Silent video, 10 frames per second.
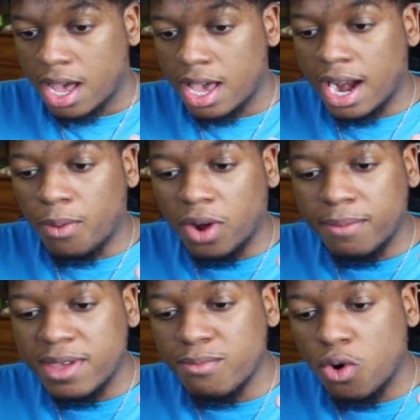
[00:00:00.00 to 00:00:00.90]
And I want to
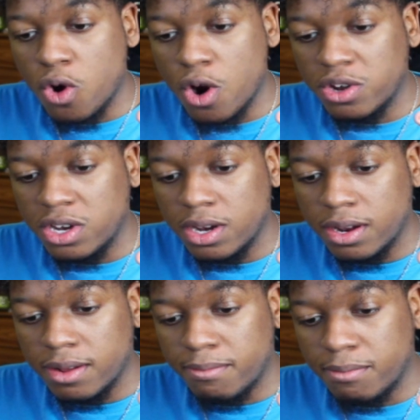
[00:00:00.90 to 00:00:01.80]
be more
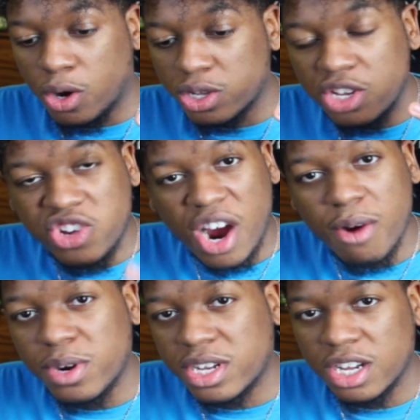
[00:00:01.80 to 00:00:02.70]

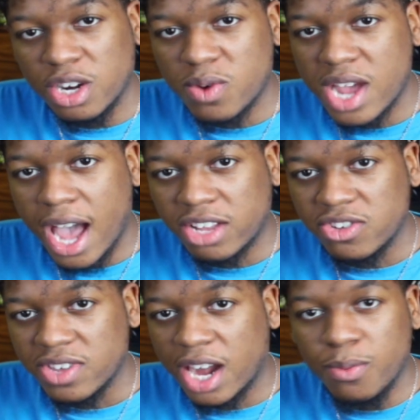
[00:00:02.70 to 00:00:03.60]
multi-genre when it comes to
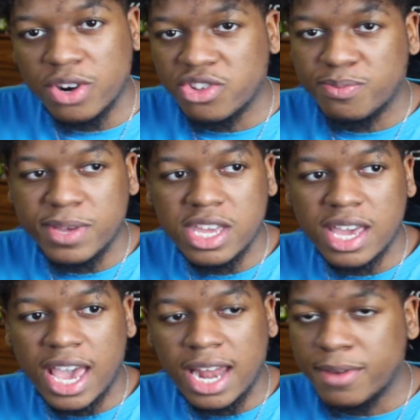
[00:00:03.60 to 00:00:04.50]
reactions. I don't want to just be
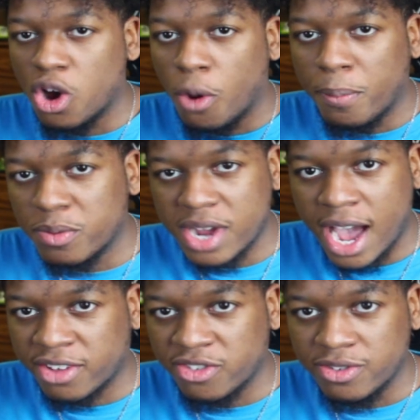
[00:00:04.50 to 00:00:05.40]
anime opening
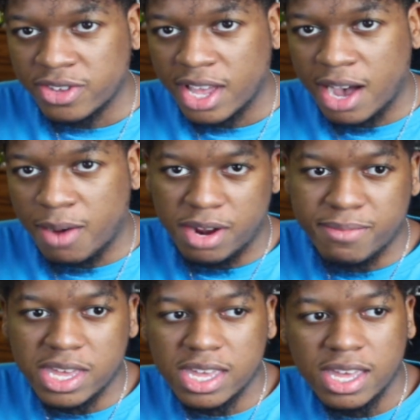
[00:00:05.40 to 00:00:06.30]
reactions. I want to
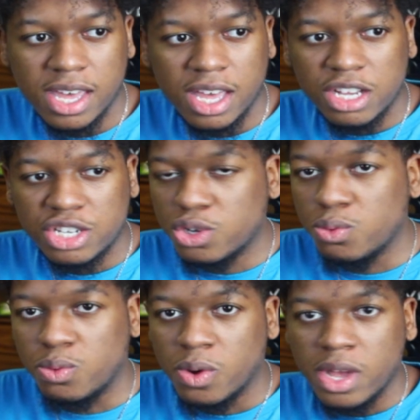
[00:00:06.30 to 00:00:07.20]
be,
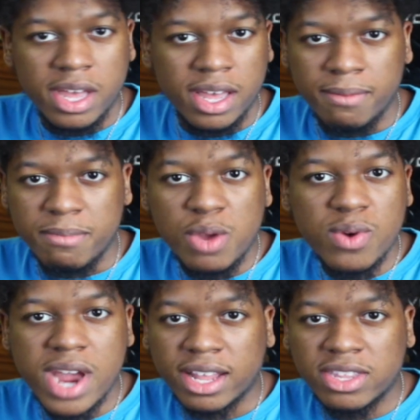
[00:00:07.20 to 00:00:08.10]
shoot, me
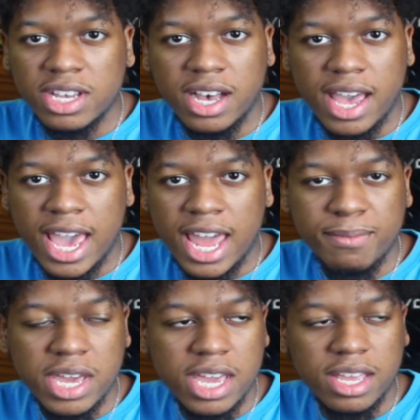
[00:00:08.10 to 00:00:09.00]
react to
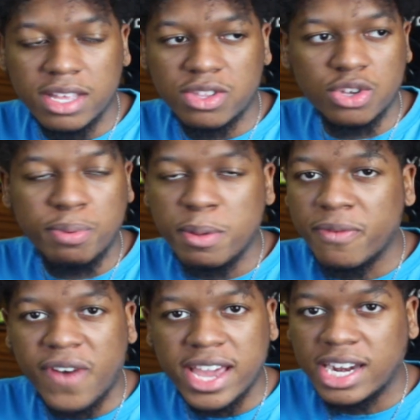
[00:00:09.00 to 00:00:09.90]
anime, two people
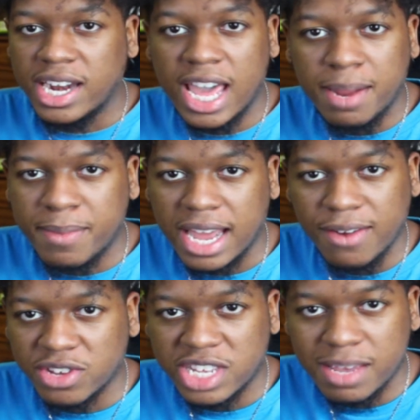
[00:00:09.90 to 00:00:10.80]
fighting an anime I
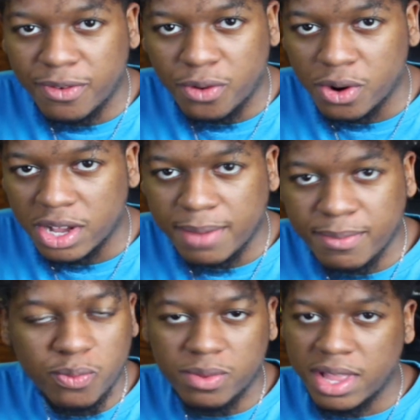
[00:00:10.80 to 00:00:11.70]
never seen before. Let
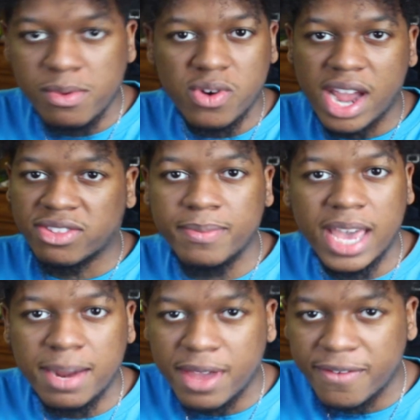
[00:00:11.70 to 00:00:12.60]
me let me react to some
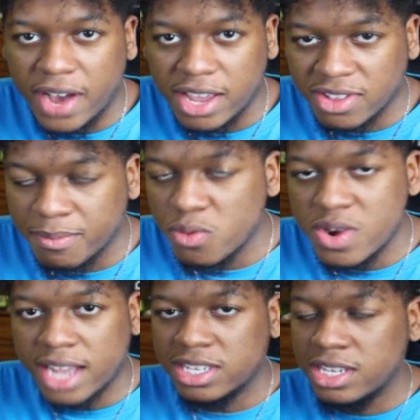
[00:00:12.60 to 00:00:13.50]
anime fights. Let me
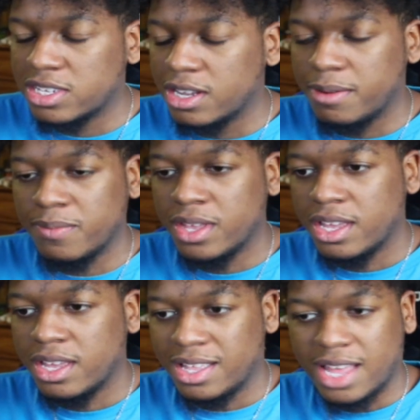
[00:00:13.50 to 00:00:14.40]
react to some,
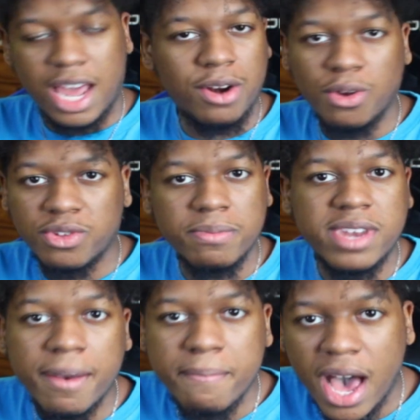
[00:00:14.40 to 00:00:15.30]
I don't know, some
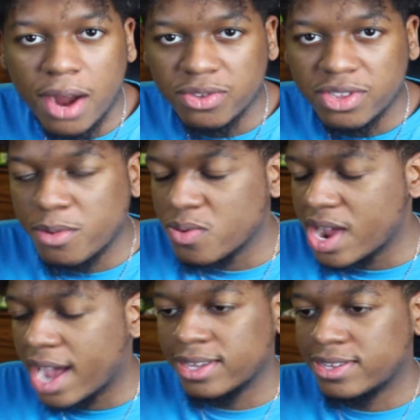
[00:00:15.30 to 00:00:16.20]
death battles. Let me
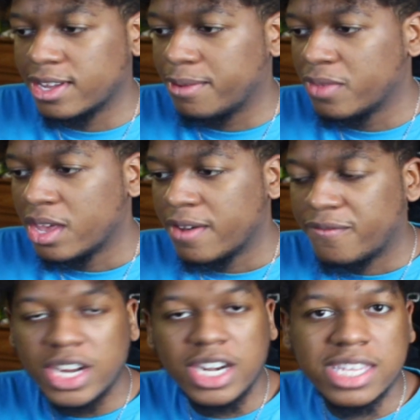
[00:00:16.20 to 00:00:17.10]
react to some
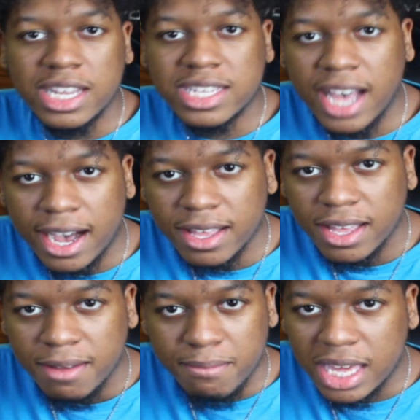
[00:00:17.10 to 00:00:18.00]
funny TikTok
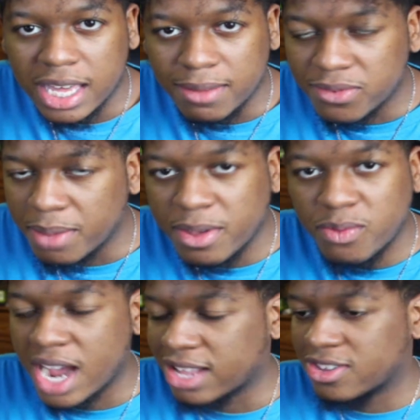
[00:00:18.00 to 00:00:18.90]
memes. Let me
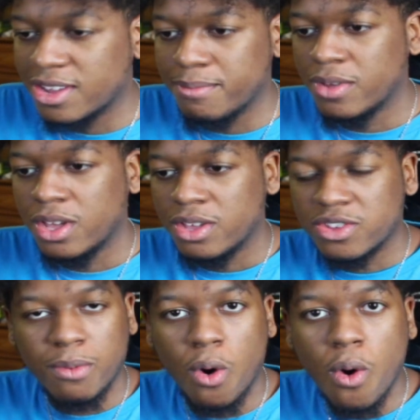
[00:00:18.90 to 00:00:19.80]
react to some
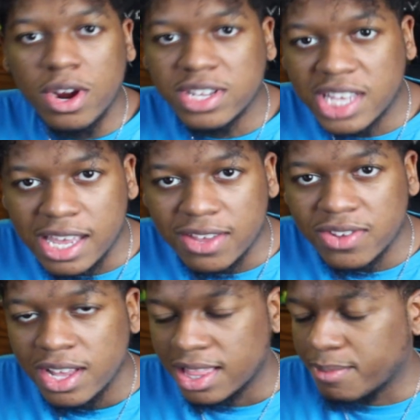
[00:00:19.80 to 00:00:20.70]
some horror skits.
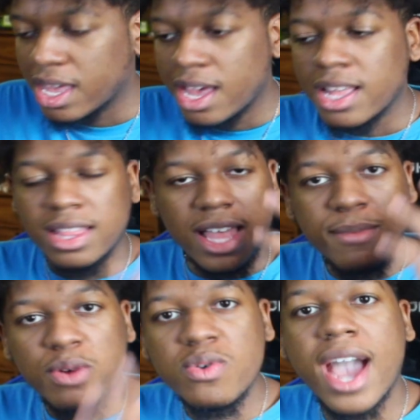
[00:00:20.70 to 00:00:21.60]
Let me let
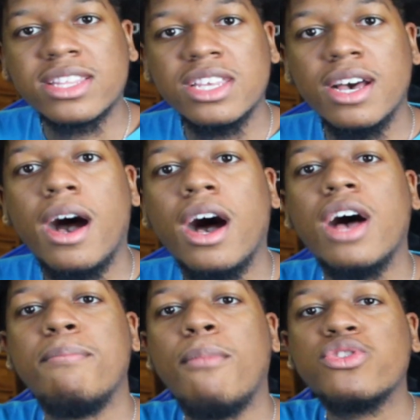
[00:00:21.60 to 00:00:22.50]
me react to
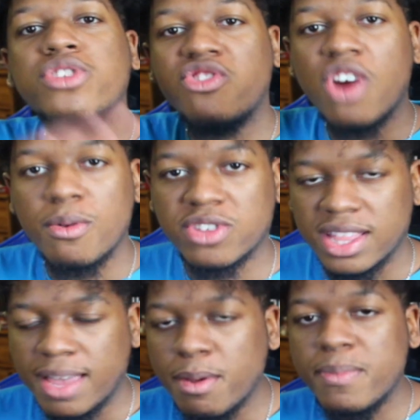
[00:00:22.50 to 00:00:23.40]
a, a multi-genre
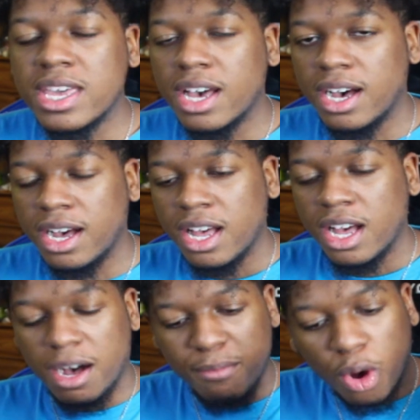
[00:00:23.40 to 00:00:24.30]
stuff. Let me be a,
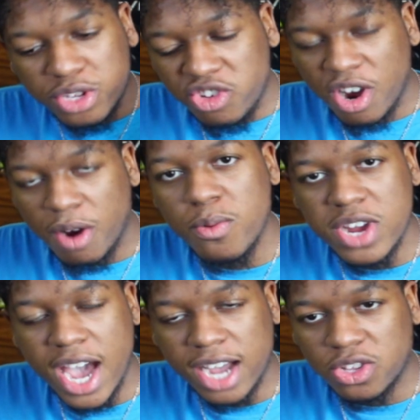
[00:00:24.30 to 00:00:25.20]
a multi-genre
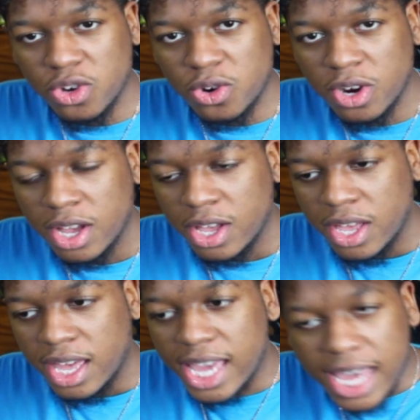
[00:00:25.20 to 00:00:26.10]
reactor
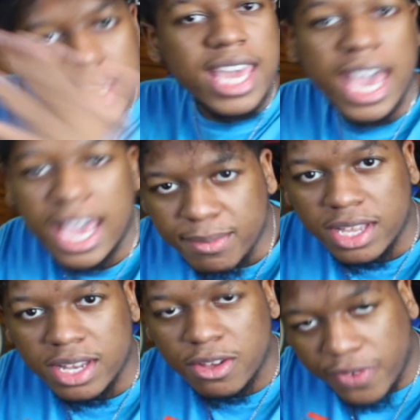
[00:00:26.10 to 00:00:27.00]
in
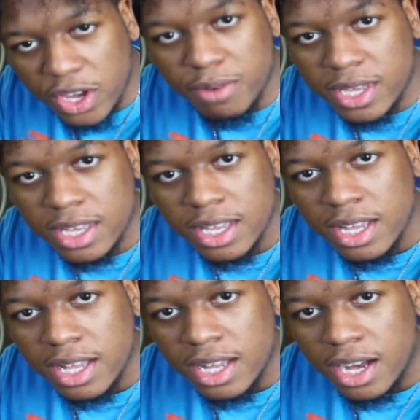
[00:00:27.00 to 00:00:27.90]
gaming. You feel me?
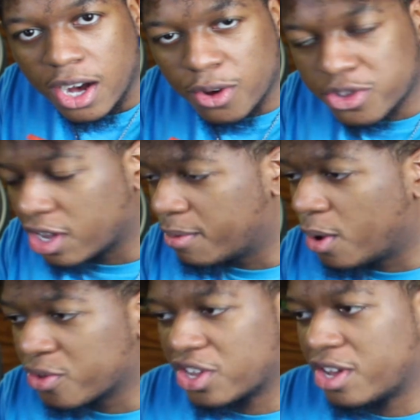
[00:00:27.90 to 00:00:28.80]
On some
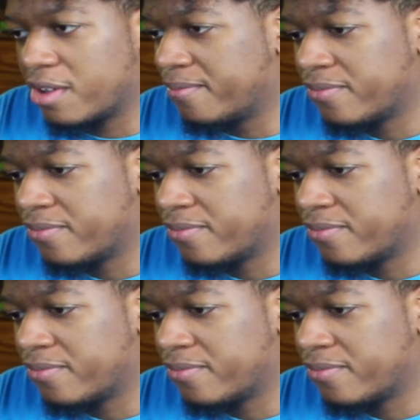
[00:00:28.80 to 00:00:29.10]
on some